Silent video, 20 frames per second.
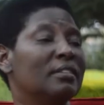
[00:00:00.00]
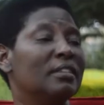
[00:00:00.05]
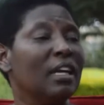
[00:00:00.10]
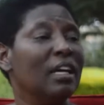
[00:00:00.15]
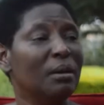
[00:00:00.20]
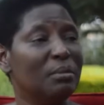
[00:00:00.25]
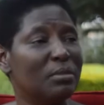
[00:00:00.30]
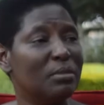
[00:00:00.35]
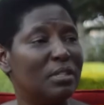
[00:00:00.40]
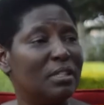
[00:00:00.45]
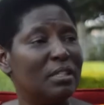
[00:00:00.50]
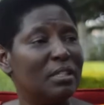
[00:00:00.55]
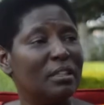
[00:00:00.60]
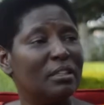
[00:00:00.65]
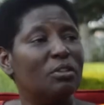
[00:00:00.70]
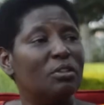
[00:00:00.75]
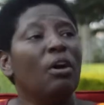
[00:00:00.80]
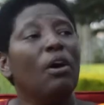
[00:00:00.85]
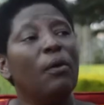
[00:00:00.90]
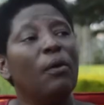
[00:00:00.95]
games.
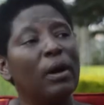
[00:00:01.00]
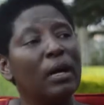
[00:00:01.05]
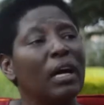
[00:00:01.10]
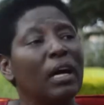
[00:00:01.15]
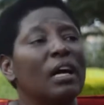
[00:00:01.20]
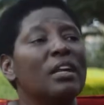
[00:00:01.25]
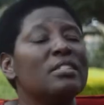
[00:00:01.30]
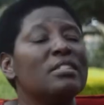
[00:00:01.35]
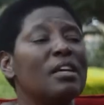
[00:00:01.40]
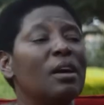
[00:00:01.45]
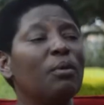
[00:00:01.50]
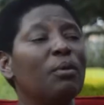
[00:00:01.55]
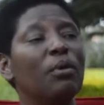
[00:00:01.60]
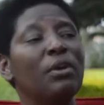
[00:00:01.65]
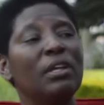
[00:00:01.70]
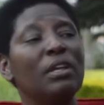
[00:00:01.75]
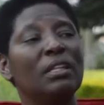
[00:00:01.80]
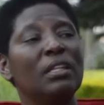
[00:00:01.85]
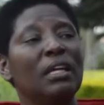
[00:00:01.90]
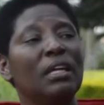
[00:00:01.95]
So our girls are
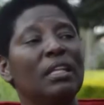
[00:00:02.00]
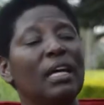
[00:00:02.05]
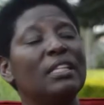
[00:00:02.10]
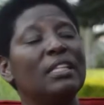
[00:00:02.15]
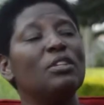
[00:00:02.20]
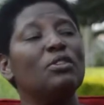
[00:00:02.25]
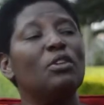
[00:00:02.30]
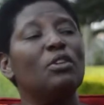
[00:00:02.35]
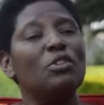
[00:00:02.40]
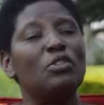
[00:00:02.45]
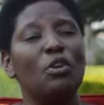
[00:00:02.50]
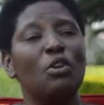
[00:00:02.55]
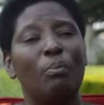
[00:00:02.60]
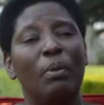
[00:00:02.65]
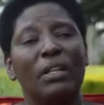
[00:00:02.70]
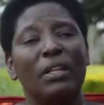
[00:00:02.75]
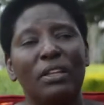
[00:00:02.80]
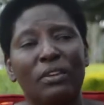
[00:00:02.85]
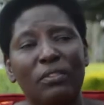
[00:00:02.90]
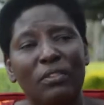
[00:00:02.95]
going there. That is also
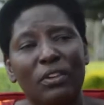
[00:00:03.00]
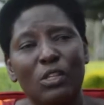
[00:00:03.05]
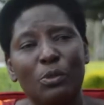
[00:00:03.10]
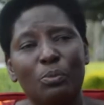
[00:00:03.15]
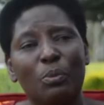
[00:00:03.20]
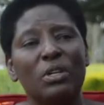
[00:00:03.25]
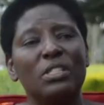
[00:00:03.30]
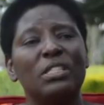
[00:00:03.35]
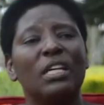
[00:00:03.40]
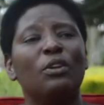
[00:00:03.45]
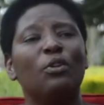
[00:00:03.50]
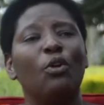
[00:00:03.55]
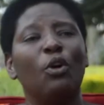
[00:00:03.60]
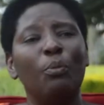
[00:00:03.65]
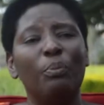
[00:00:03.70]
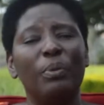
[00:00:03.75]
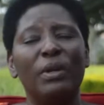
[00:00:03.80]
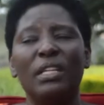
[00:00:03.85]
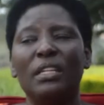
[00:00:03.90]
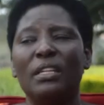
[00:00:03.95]
part of exposure and
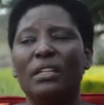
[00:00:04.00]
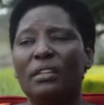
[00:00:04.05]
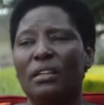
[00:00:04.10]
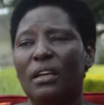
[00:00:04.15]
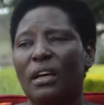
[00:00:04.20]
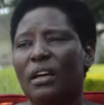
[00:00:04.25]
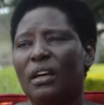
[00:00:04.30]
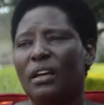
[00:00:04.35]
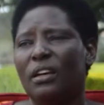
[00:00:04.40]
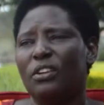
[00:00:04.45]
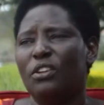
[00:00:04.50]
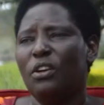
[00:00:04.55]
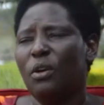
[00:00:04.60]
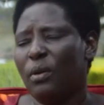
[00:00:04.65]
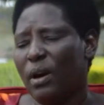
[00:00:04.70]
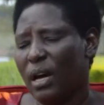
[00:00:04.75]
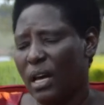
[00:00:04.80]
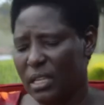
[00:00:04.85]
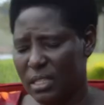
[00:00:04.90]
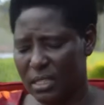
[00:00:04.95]
opening
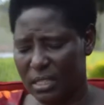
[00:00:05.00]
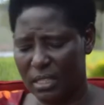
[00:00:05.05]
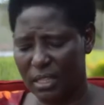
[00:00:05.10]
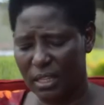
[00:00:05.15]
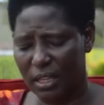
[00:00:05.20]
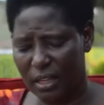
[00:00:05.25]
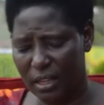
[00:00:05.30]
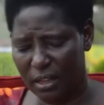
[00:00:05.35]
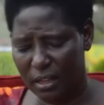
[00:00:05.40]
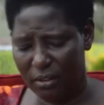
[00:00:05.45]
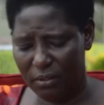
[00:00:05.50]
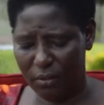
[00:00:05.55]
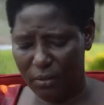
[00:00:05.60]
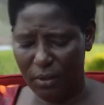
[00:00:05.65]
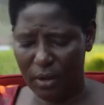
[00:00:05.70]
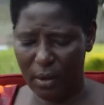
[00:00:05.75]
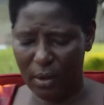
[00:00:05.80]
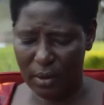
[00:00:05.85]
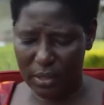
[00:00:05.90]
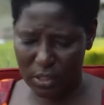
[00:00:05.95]
doors
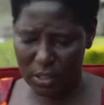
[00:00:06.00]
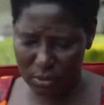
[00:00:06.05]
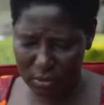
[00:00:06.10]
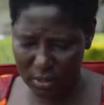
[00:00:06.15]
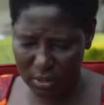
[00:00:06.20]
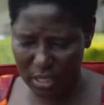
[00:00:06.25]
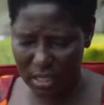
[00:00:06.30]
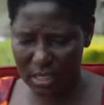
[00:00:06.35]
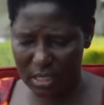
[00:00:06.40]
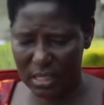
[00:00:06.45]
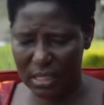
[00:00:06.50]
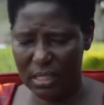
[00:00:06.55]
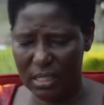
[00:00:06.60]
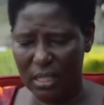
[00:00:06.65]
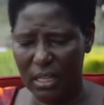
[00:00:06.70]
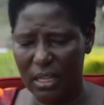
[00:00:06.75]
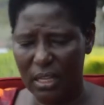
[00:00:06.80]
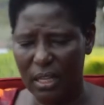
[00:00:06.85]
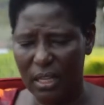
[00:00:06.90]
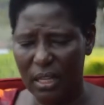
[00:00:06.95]
for our students,
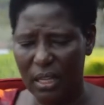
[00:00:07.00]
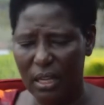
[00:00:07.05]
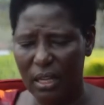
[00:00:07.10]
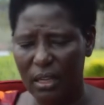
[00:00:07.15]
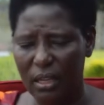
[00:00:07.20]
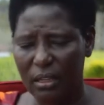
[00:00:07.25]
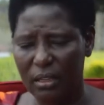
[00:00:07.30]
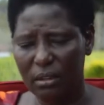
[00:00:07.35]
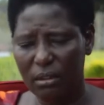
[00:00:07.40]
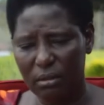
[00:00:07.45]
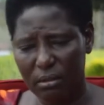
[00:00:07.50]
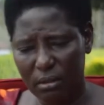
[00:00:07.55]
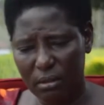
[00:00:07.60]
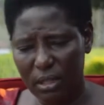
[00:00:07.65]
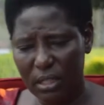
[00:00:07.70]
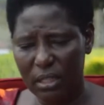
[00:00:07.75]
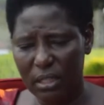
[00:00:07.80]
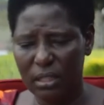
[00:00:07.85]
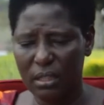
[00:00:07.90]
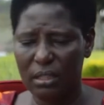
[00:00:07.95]

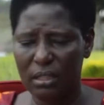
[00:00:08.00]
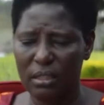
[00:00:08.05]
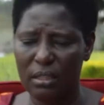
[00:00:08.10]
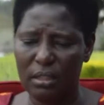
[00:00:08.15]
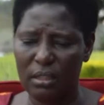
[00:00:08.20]
including